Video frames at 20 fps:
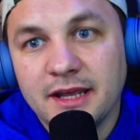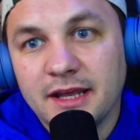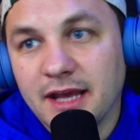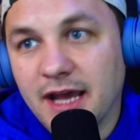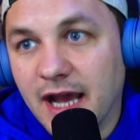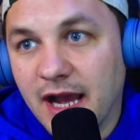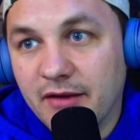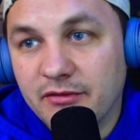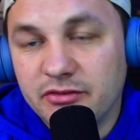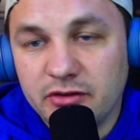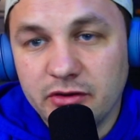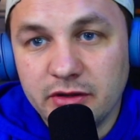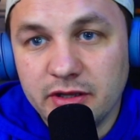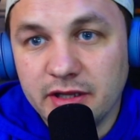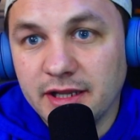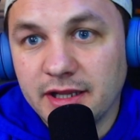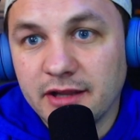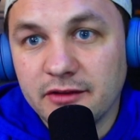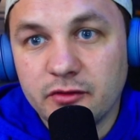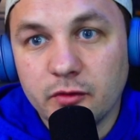Obviously, you can
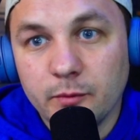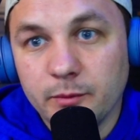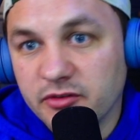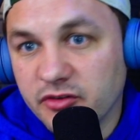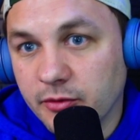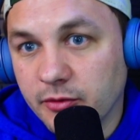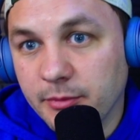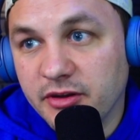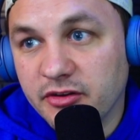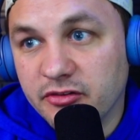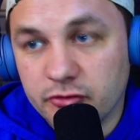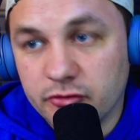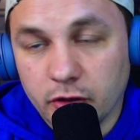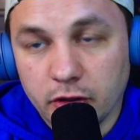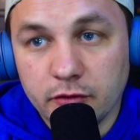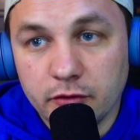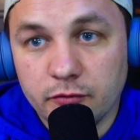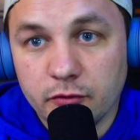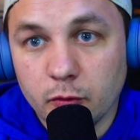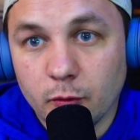get to him. He's going to be a
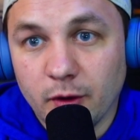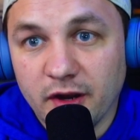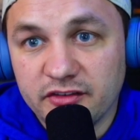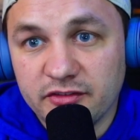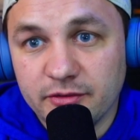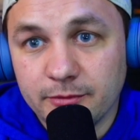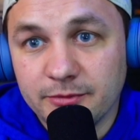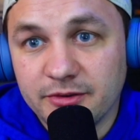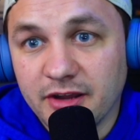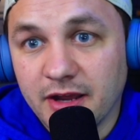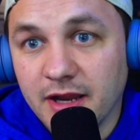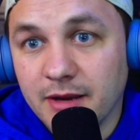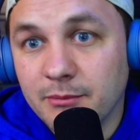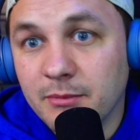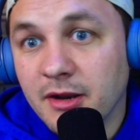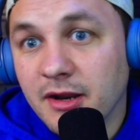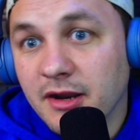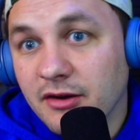starter for quite some time.